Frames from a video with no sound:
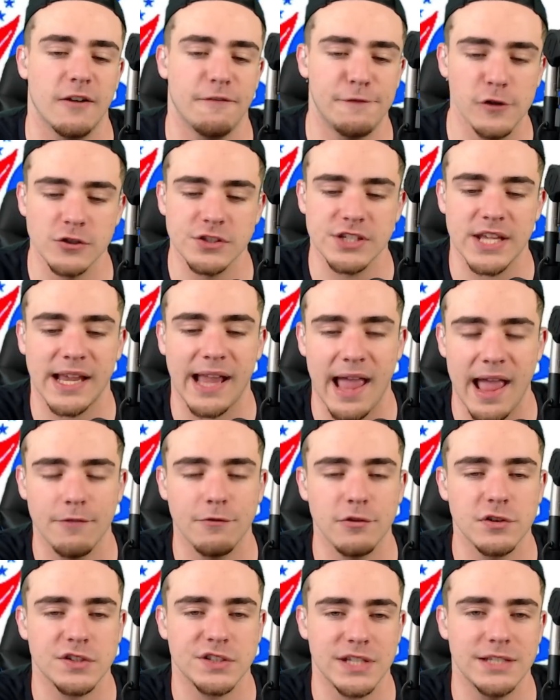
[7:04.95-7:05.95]
It feels like
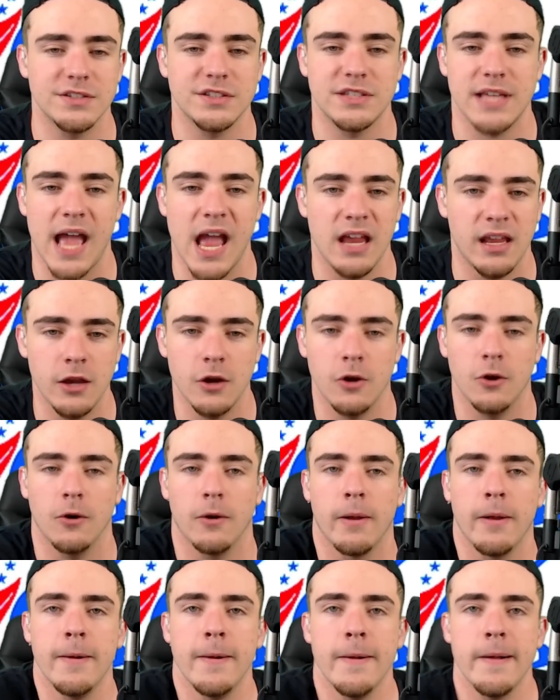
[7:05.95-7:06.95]
ever since that year